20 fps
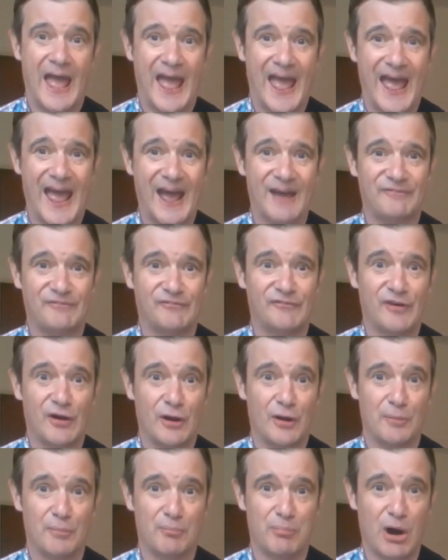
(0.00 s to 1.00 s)
F
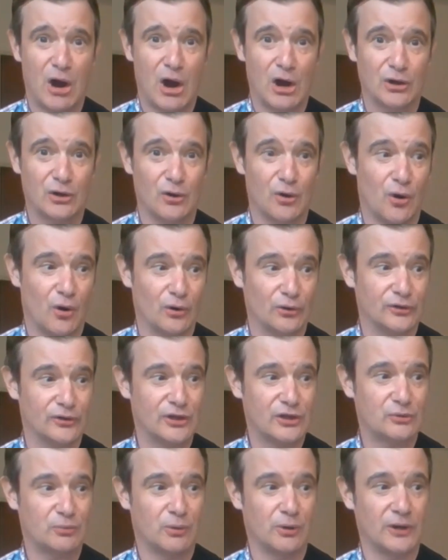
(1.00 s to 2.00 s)
bar chord,
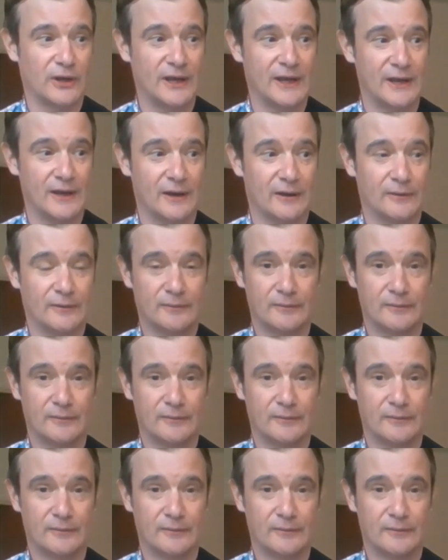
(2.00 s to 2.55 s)
this one here.